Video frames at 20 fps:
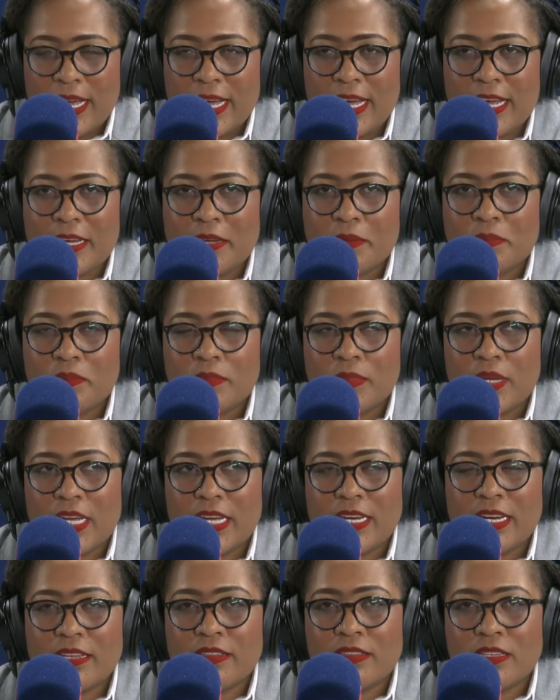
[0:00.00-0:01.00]
And
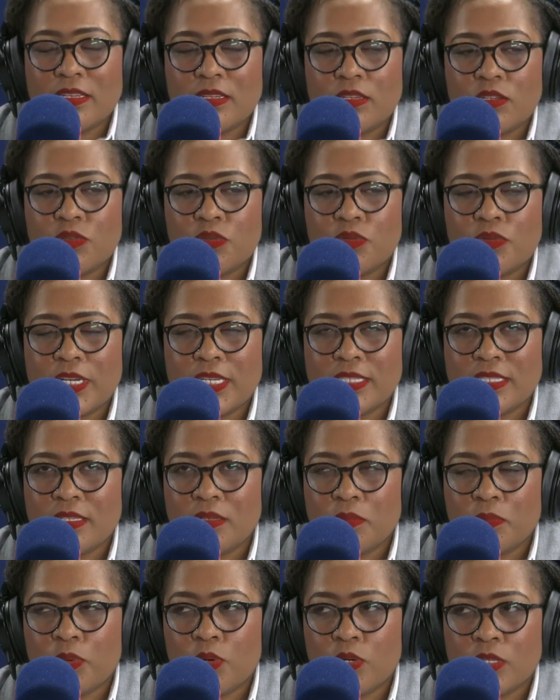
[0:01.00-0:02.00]
I think you raise
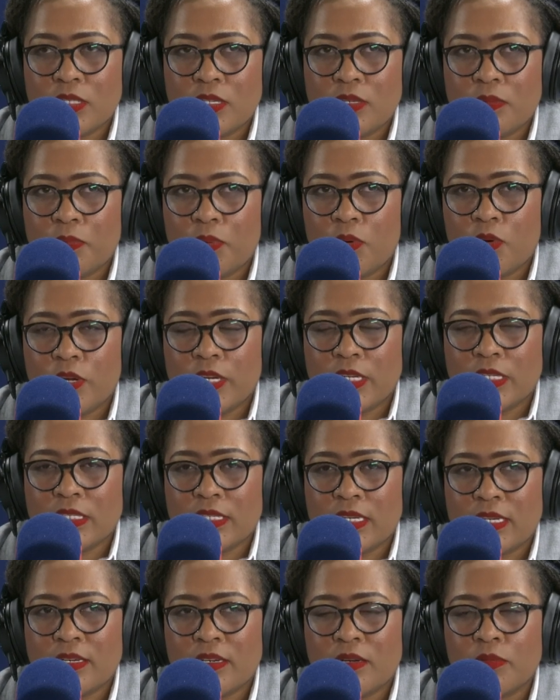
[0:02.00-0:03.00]
an important
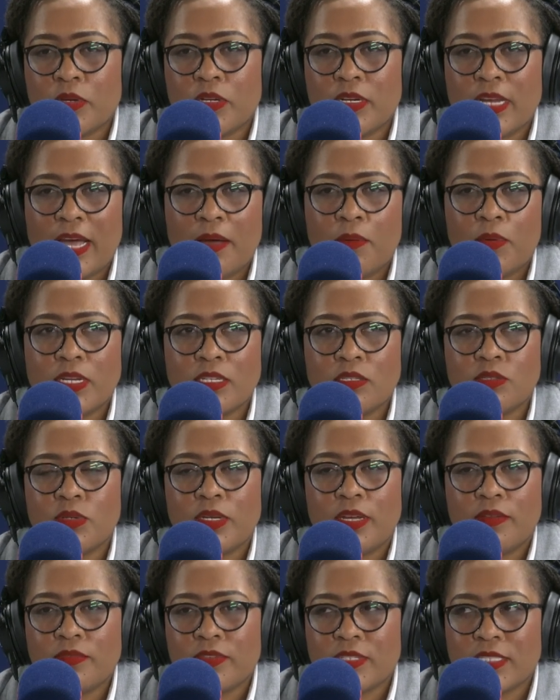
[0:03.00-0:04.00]
point. And I want
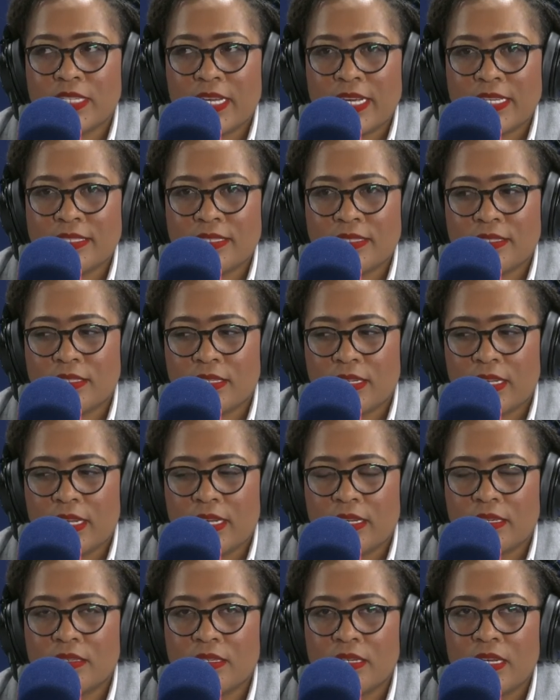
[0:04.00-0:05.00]
to emphasize this
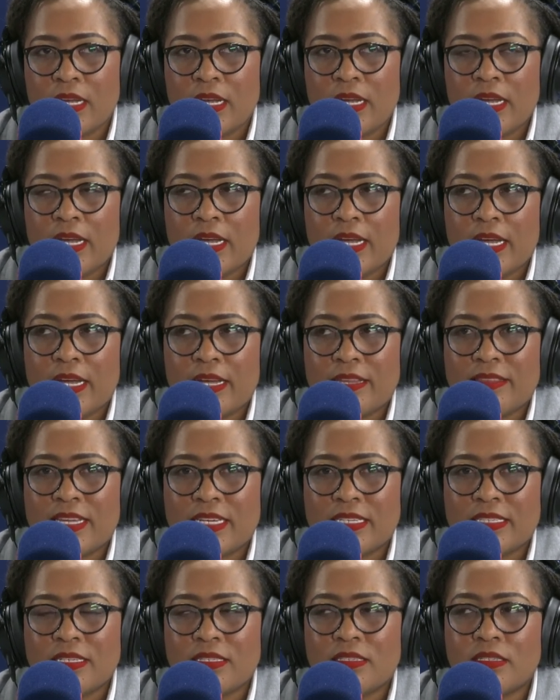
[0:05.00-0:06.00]
again,
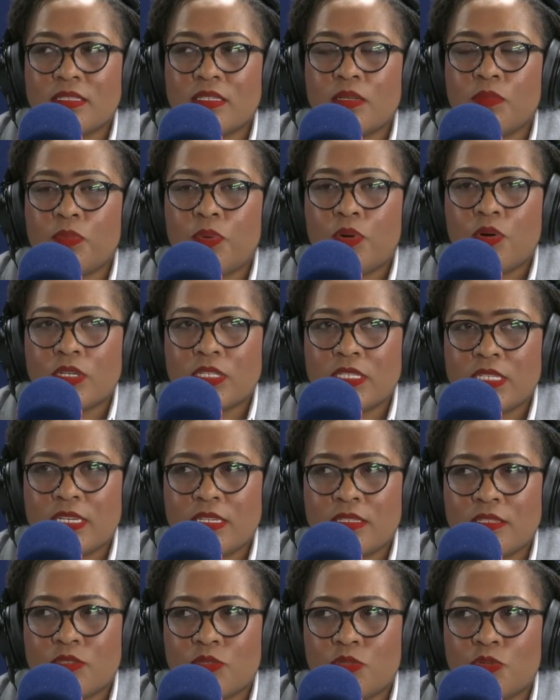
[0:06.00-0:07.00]
that it is
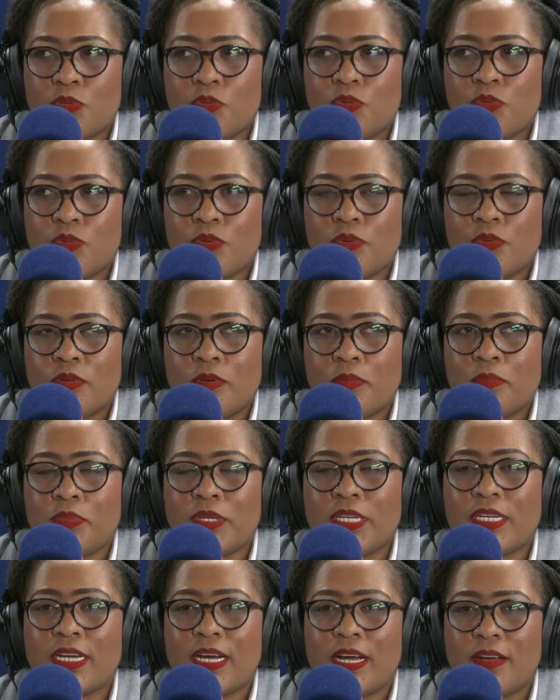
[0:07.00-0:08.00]
important to
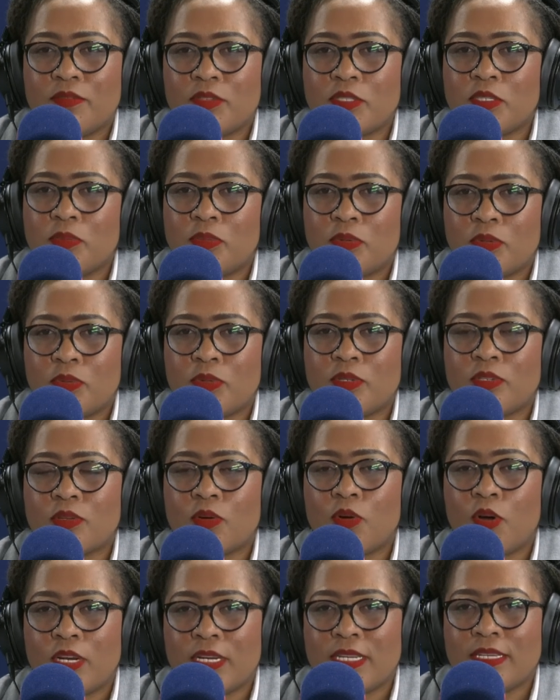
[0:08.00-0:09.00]
be comfortable
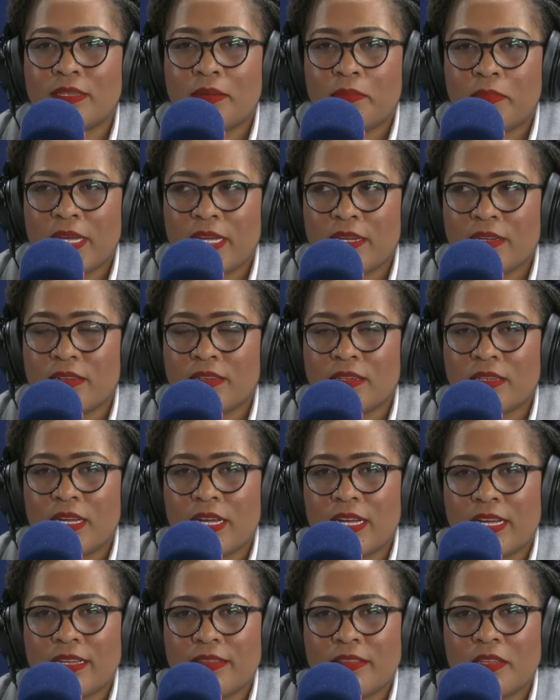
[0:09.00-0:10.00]
with calling the bank.
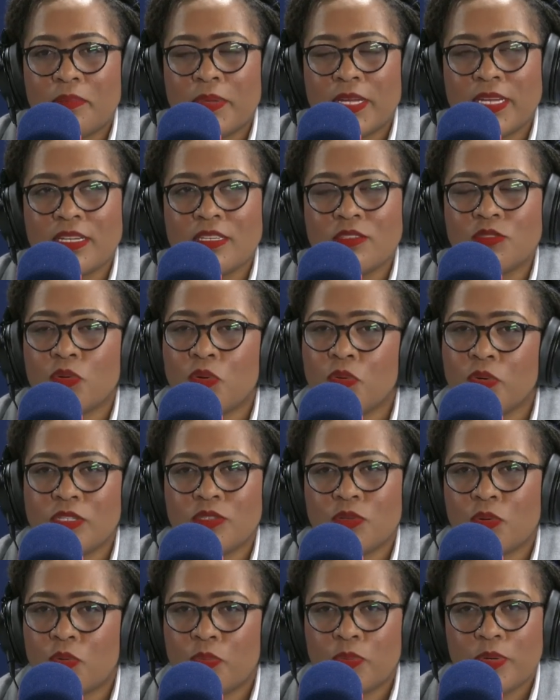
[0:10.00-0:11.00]
The bank is
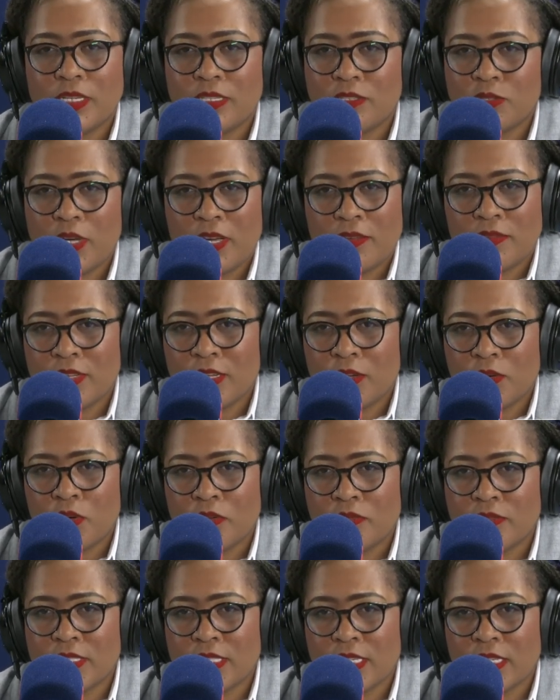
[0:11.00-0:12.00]
always open to having a
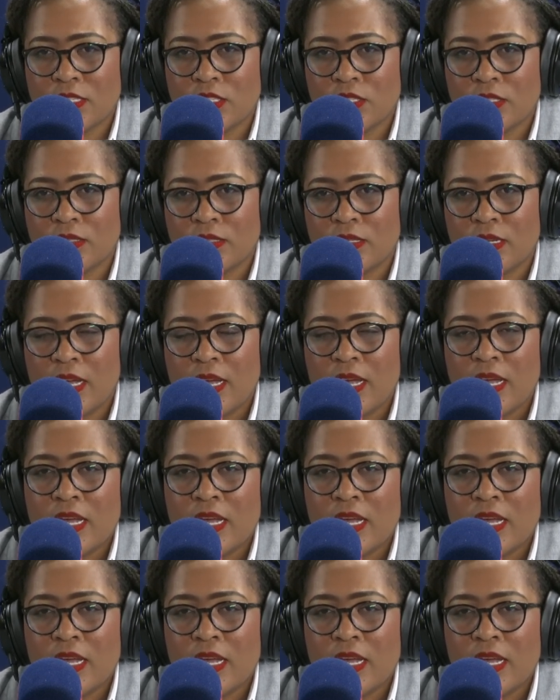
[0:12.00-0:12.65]
conversation.